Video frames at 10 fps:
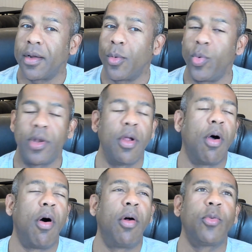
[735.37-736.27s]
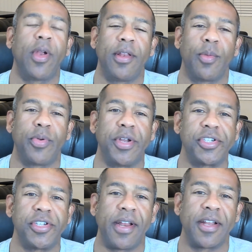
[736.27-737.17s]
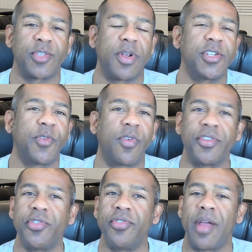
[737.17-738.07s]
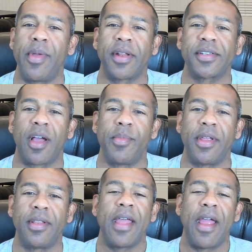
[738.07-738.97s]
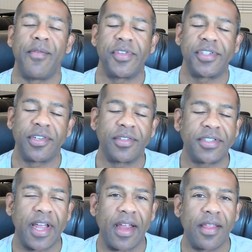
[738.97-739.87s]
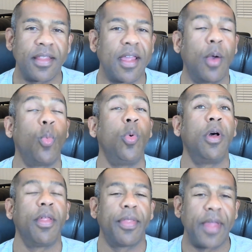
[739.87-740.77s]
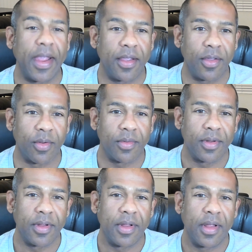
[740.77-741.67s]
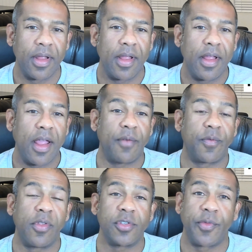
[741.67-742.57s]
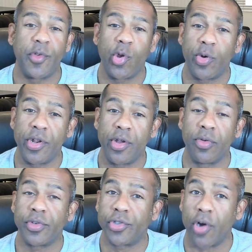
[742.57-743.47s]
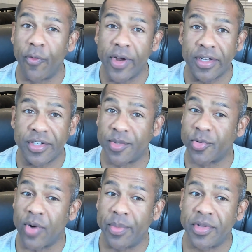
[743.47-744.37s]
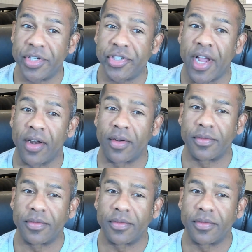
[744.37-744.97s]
We'd all greatly appreciate, especially for those new diabetics come in every single day that will thank you. And for those of you who are new, don't forget to subscribe to this channel.